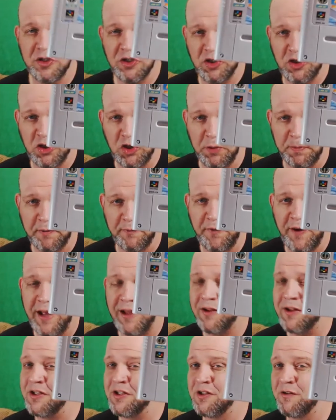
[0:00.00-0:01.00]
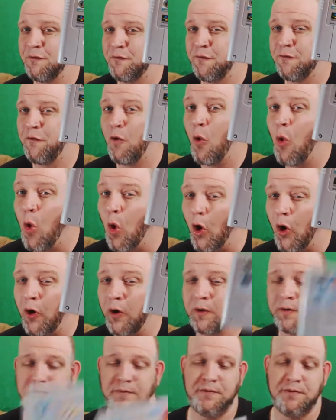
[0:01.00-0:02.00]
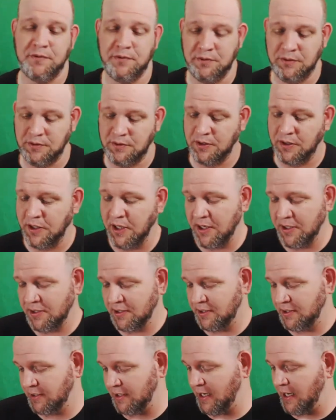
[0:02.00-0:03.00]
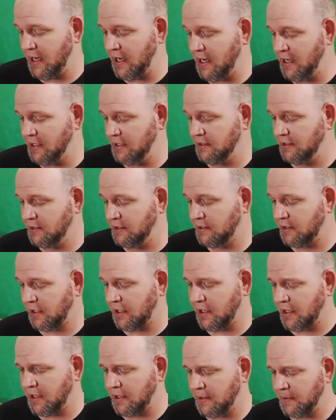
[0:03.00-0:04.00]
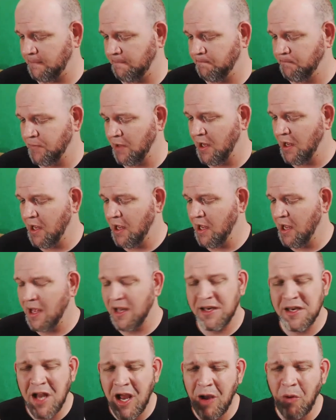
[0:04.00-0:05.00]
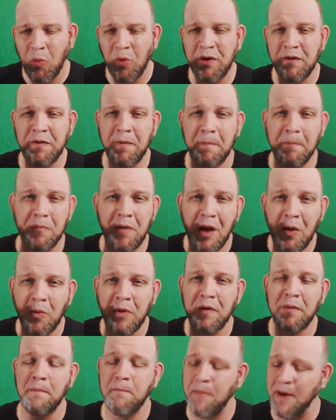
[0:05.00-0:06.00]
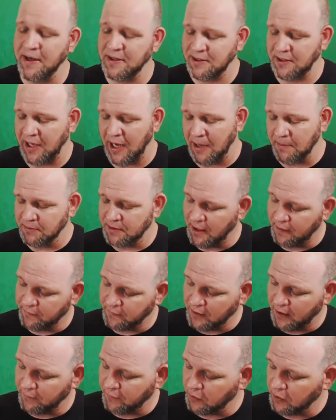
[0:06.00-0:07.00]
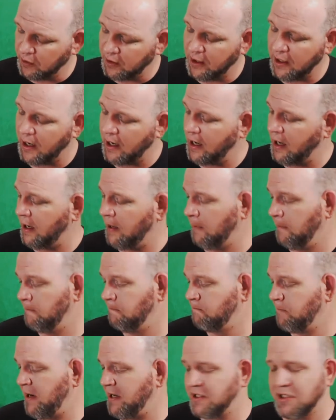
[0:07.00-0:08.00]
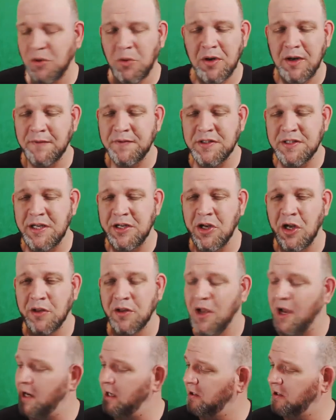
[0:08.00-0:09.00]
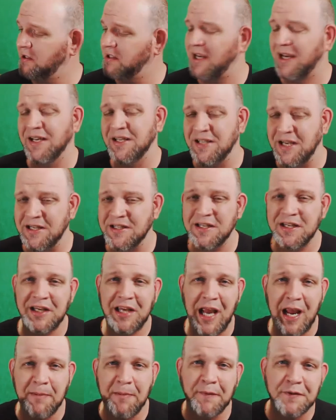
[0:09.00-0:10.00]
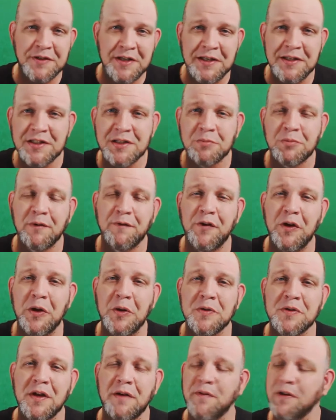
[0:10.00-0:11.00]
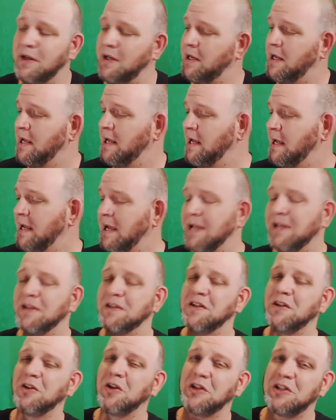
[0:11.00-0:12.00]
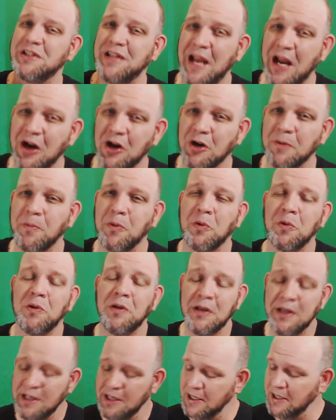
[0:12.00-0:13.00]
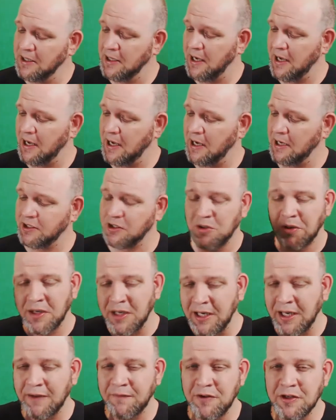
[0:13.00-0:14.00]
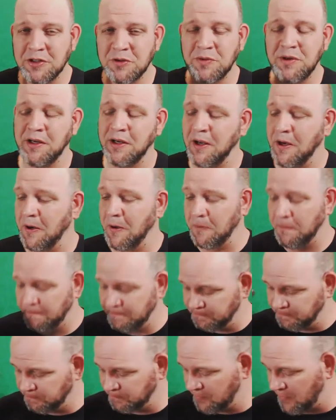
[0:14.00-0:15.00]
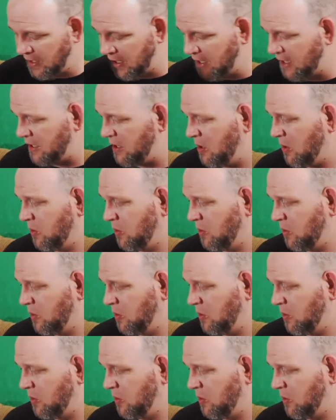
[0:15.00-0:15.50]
Super Valis 4. This is not one of the best games ever, I've heard. Based on what I've seen online, it looks like a decent game. I've seen some reviews of it. It doesn't look terrible, so I'm going to give this one a go. And I